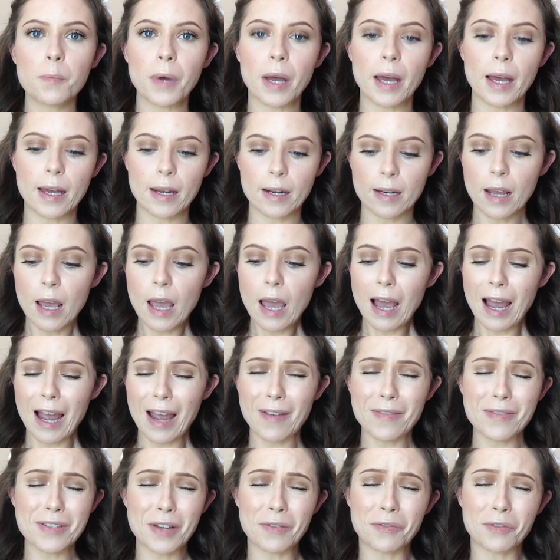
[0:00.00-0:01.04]
but I
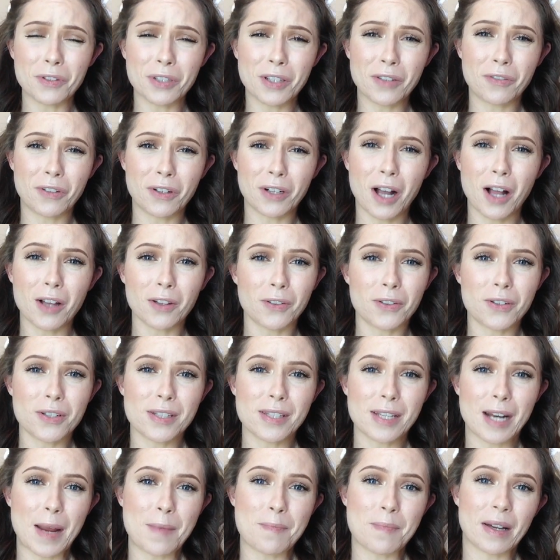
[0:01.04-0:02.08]
have several different colors
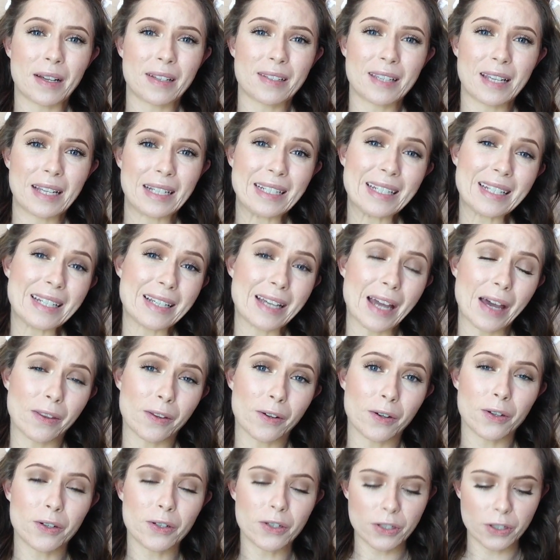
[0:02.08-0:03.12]
that I'm mixing together.